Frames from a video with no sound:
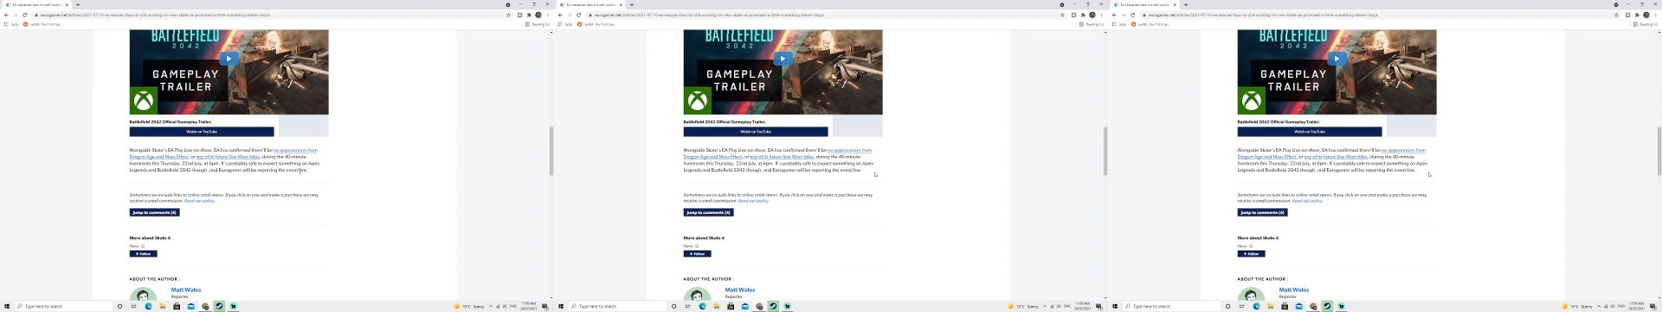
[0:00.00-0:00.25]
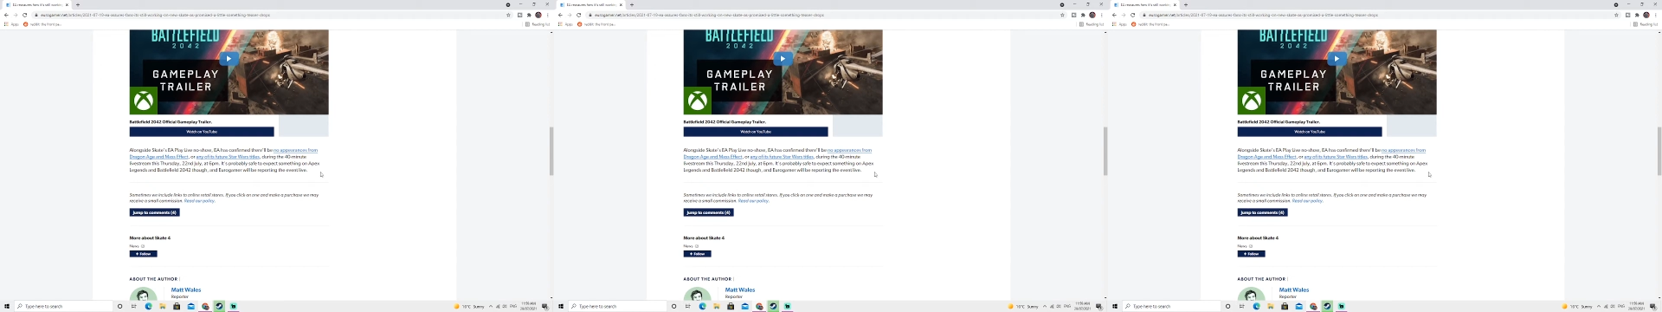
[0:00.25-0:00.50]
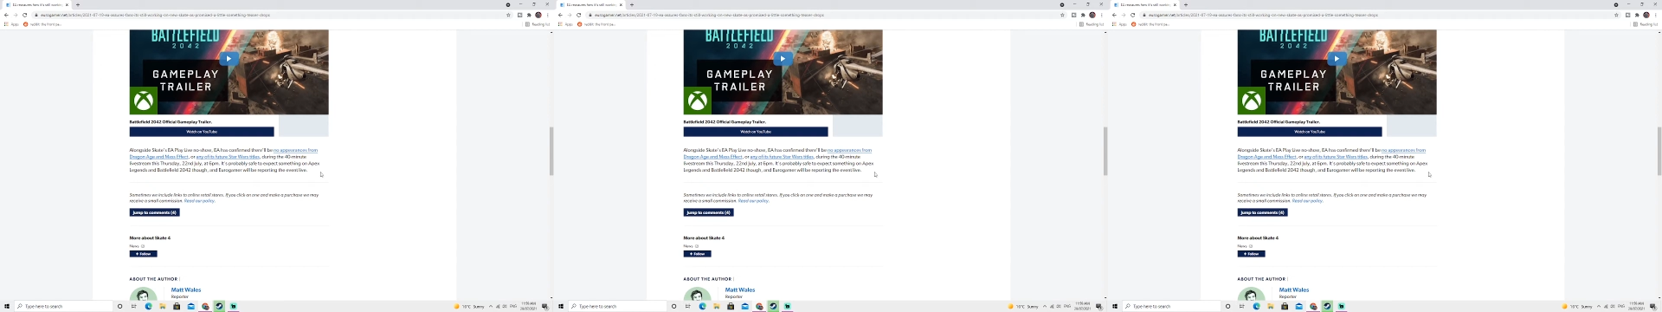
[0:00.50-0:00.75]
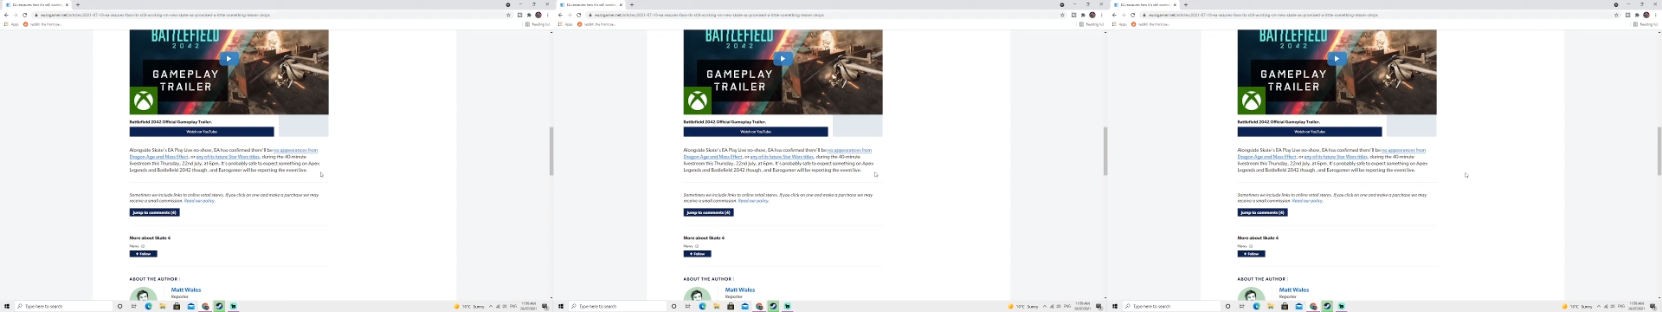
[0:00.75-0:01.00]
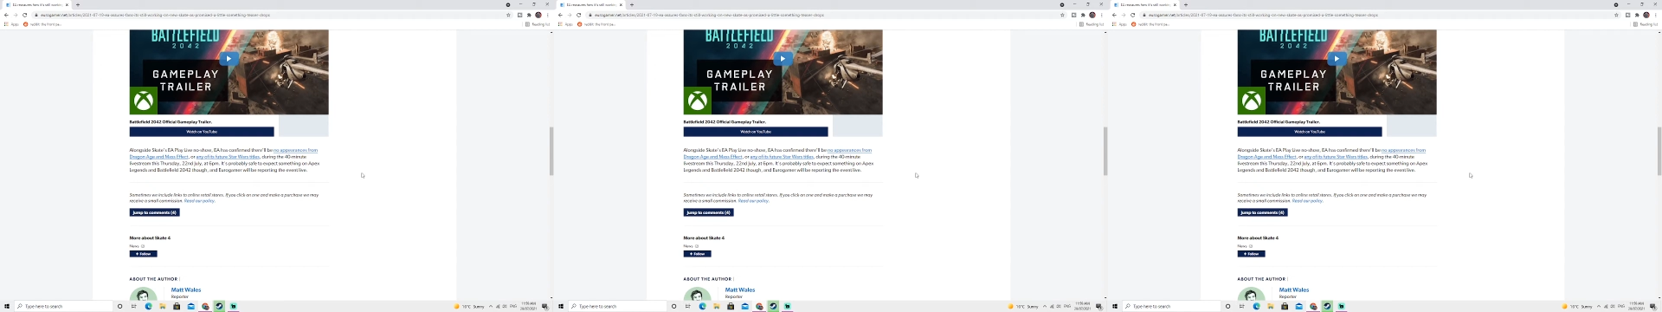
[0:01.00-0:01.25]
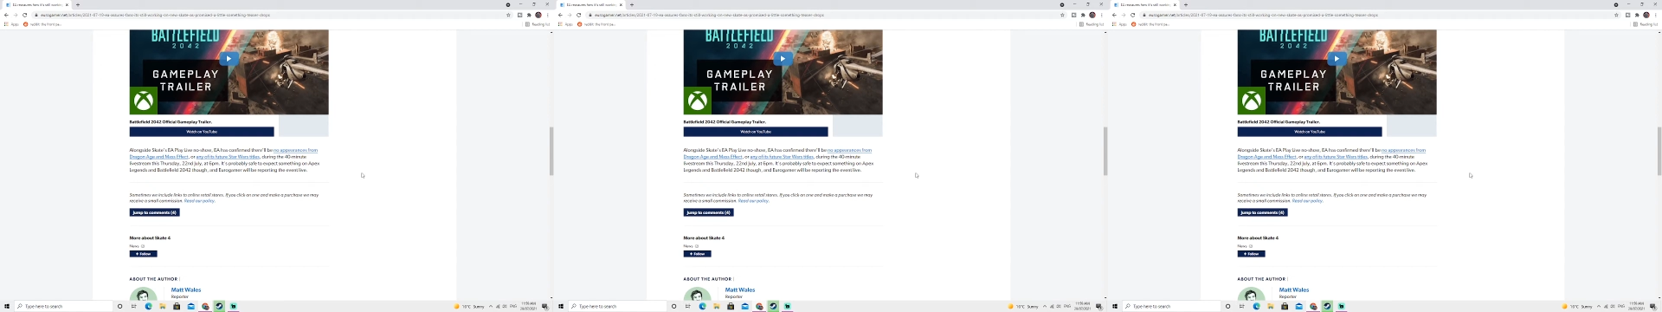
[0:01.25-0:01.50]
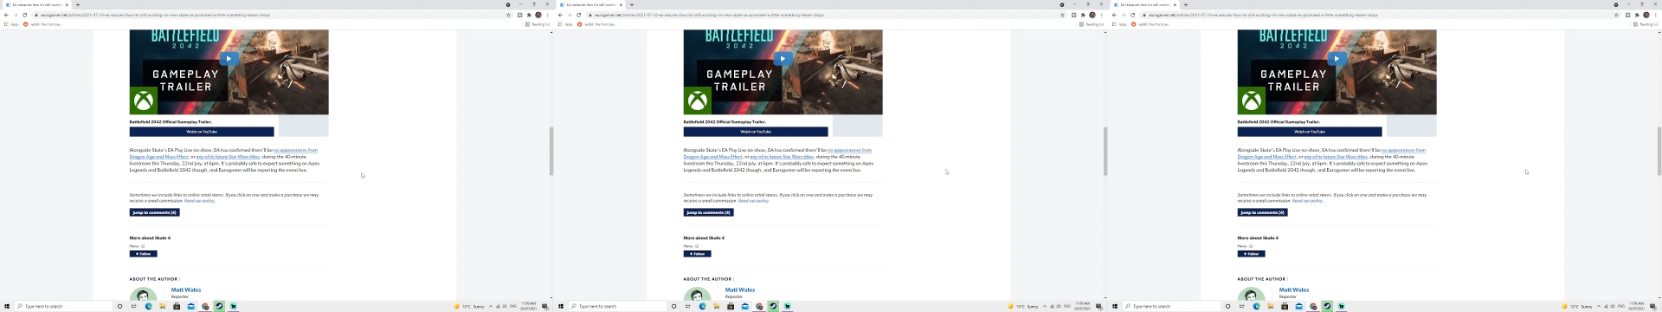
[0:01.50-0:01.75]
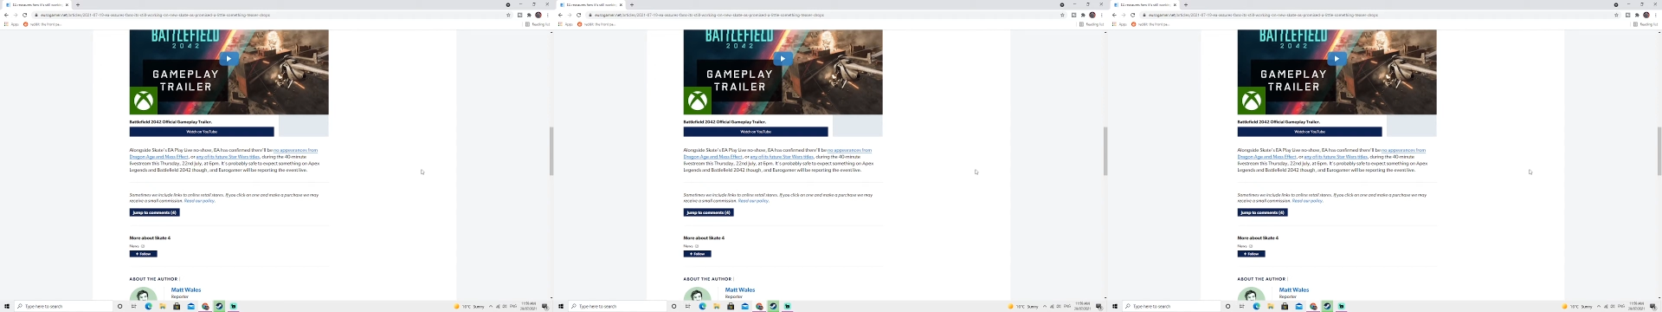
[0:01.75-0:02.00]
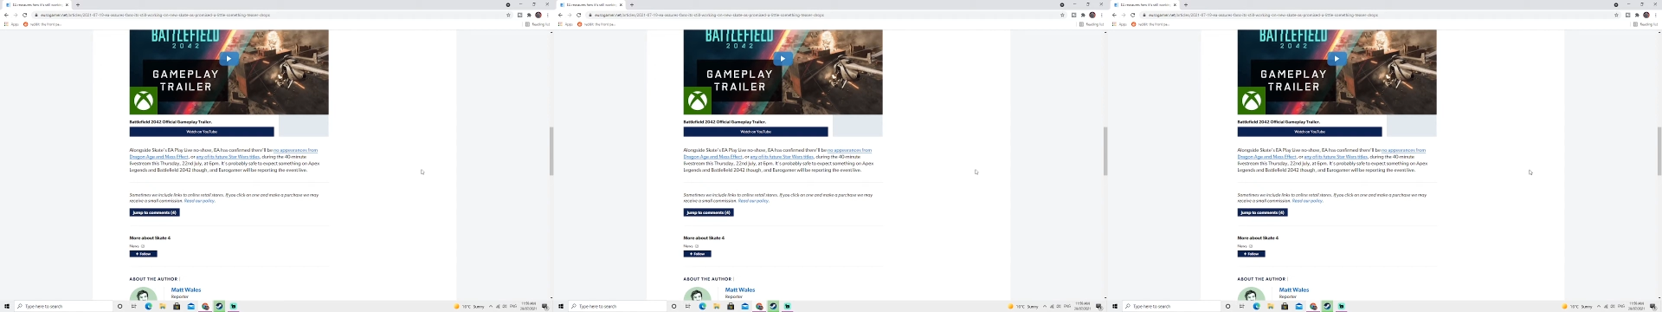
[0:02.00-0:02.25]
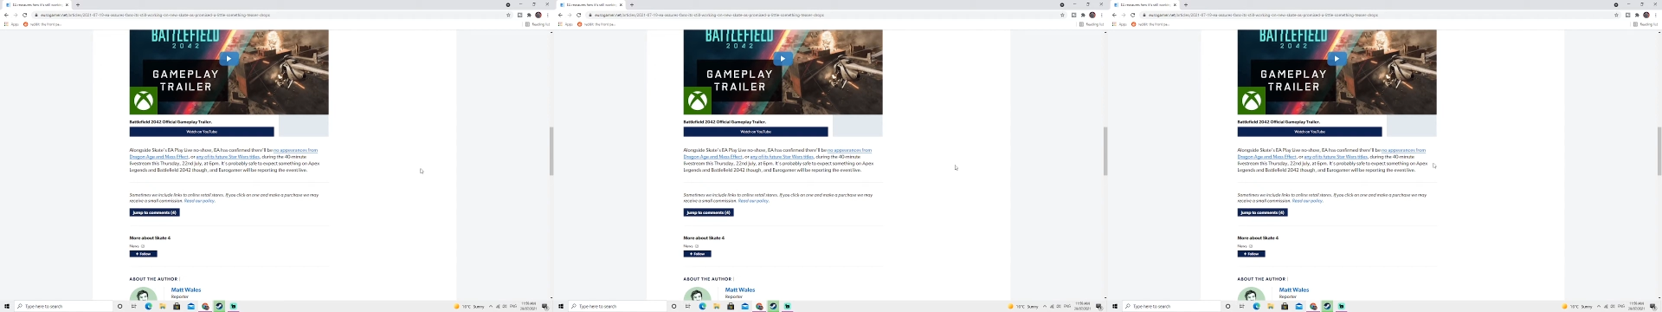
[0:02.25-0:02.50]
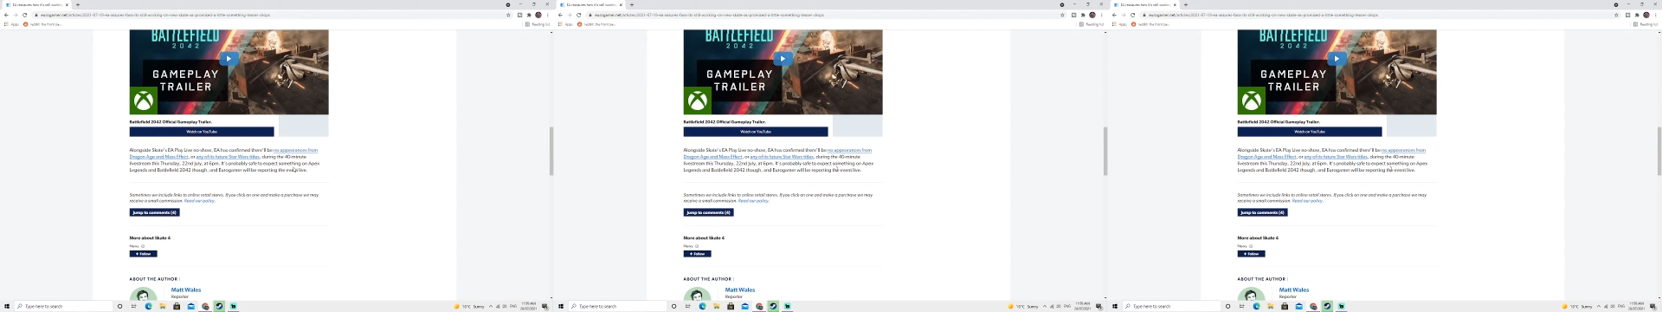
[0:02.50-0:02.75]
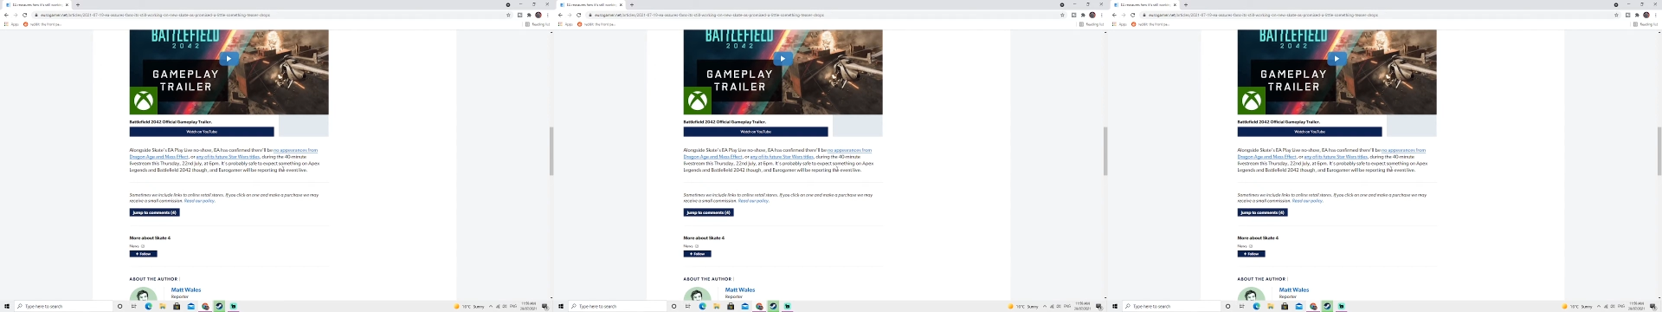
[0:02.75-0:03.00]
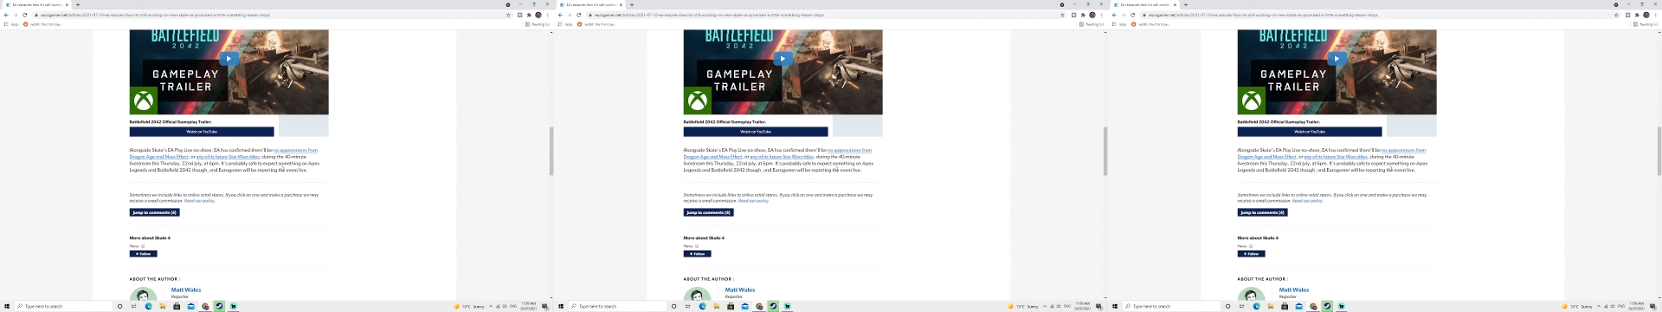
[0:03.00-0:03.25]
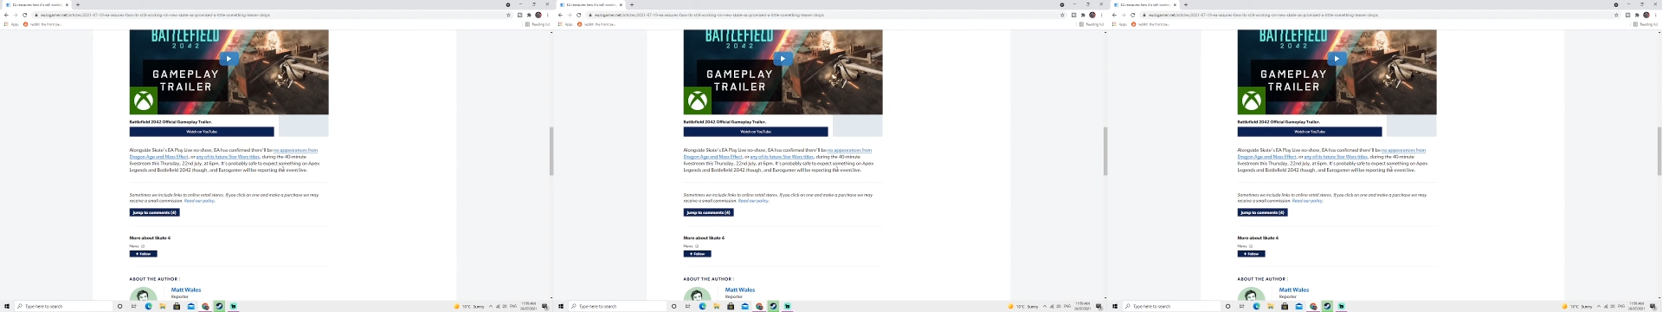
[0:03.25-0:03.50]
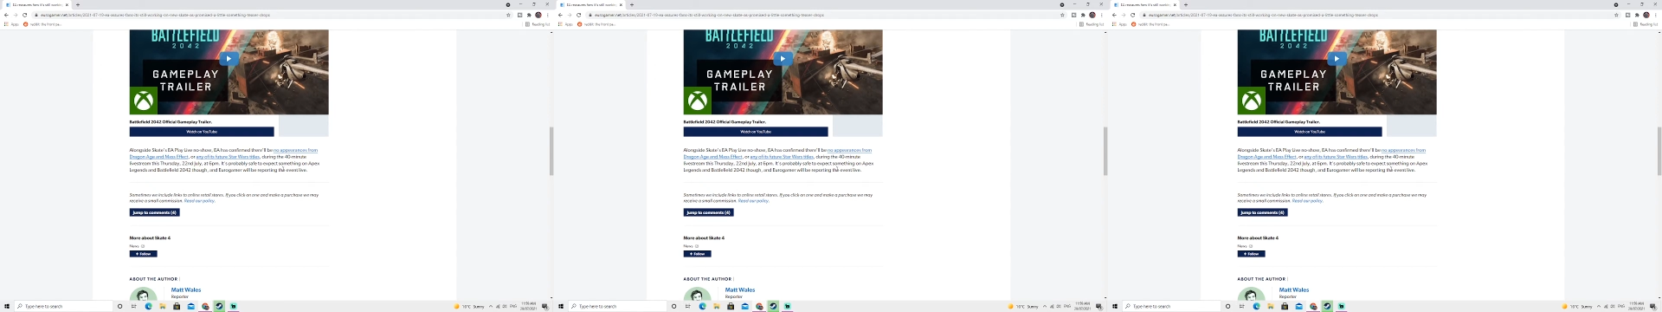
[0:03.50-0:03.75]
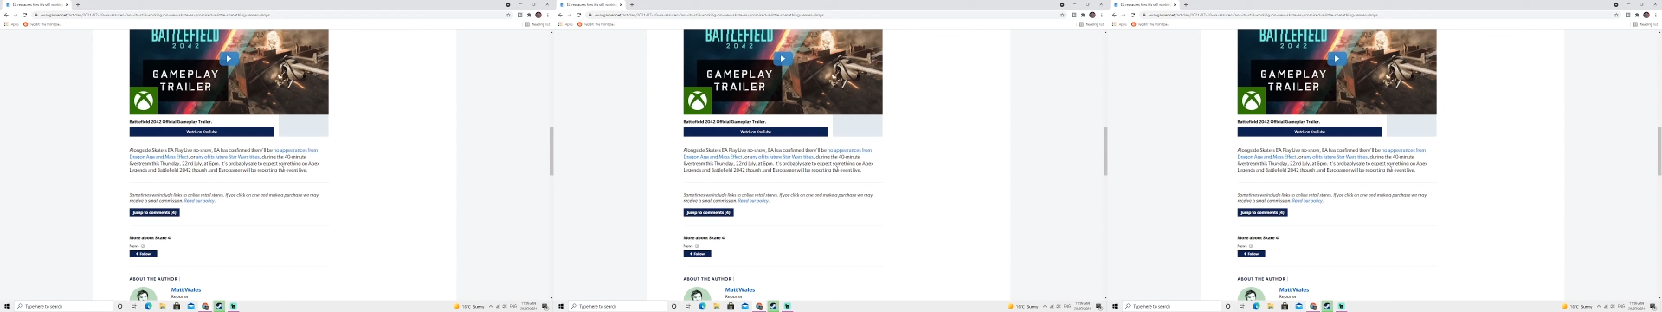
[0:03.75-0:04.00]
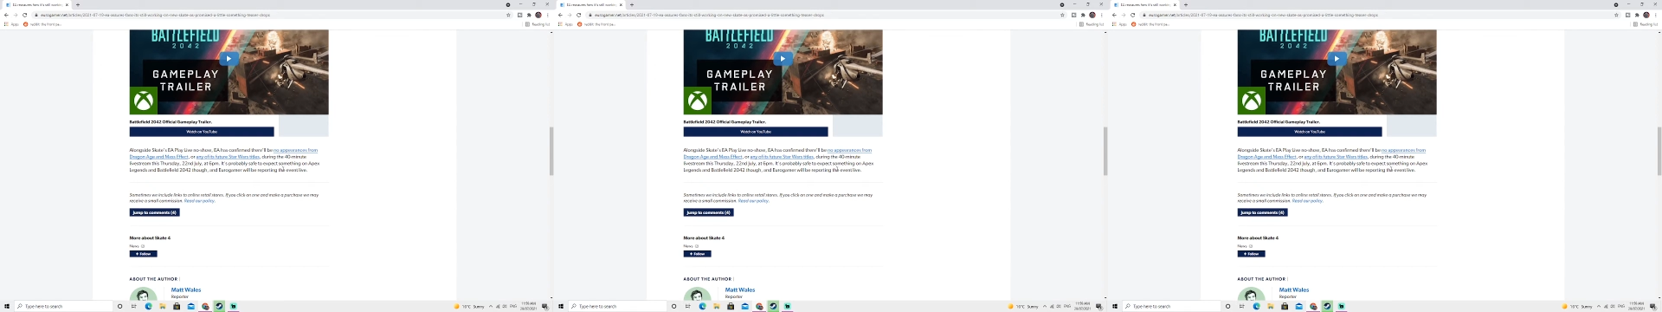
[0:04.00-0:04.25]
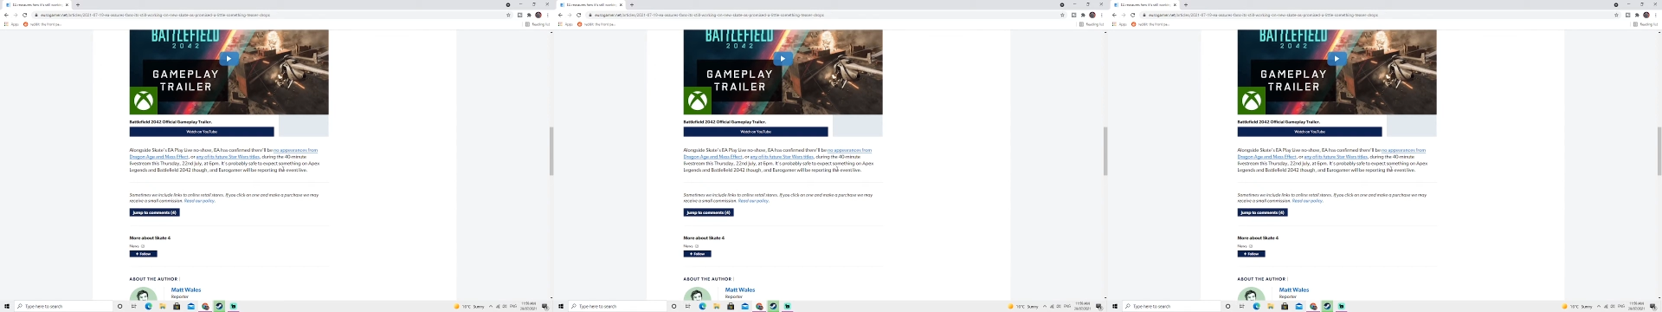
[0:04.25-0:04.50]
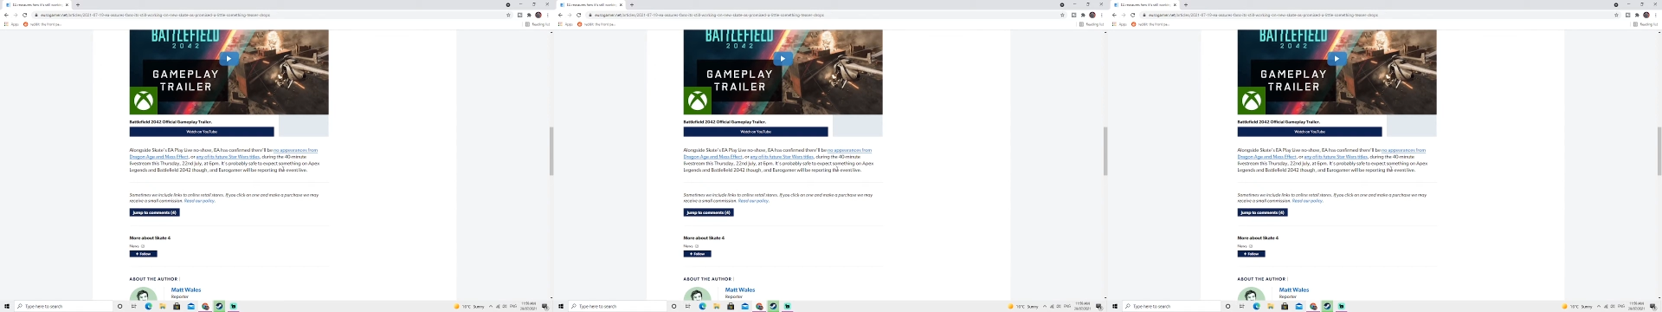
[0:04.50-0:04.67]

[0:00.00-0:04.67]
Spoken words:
(no speaker visible)